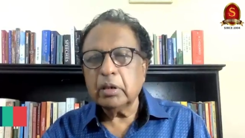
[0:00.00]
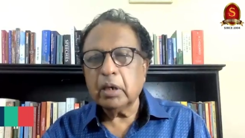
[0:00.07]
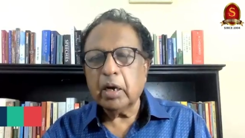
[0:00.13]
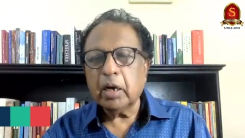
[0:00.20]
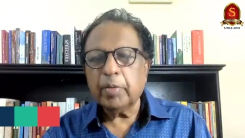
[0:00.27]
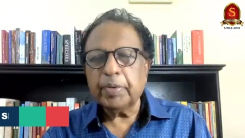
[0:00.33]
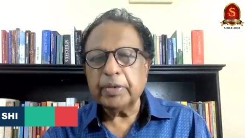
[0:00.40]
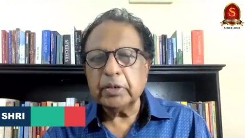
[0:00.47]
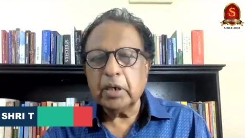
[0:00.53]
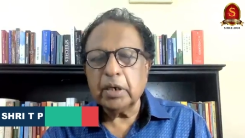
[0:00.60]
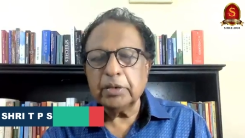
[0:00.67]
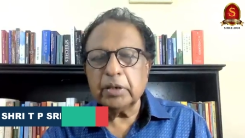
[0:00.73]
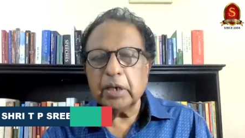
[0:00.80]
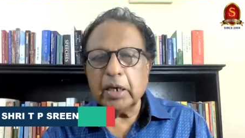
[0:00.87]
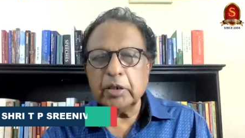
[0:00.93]
uh,
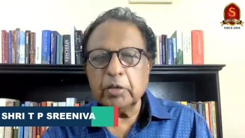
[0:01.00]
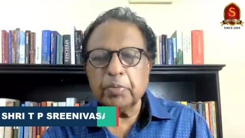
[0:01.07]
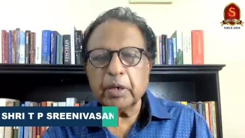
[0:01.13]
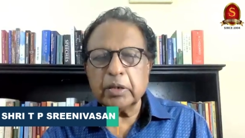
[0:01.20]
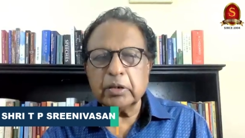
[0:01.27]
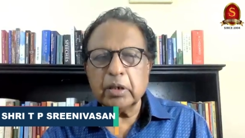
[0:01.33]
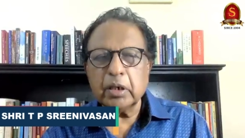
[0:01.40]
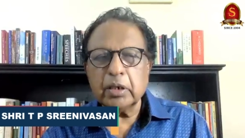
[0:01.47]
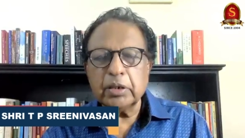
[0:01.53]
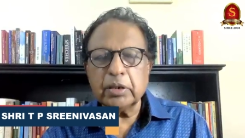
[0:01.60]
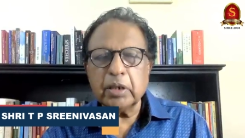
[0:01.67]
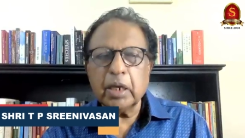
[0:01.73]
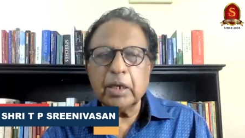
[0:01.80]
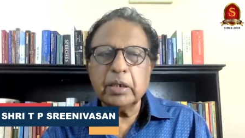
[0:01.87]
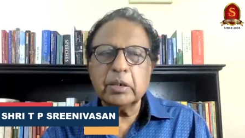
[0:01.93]
President Rajapaksa
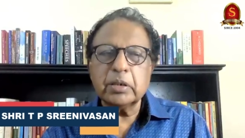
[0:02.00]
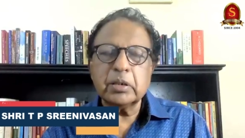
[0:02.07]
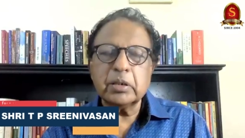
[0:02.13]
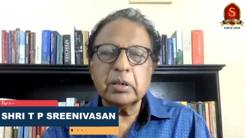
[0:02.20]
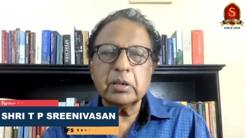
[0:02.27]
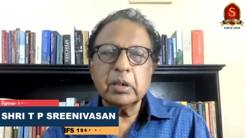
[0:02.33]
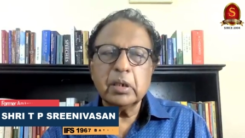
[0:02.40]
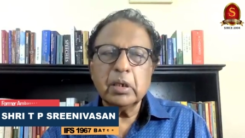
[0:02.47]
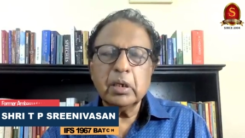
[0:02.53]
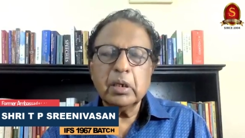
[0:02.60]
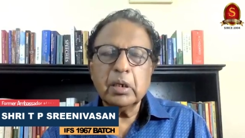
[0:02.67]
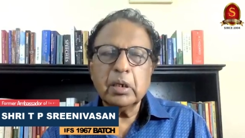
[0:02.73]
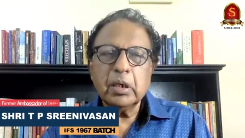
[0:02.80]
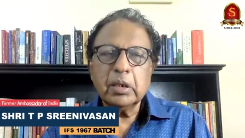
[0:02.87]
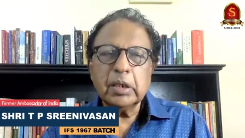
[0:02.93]
resigns,
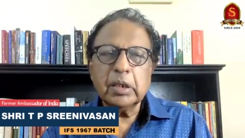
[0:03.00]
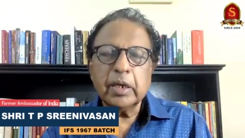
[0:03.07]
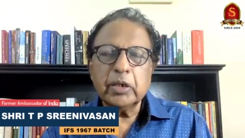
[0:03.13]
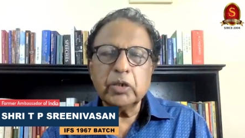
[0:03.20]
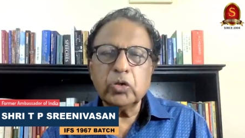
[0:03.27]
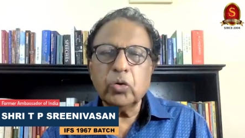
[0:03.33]
there is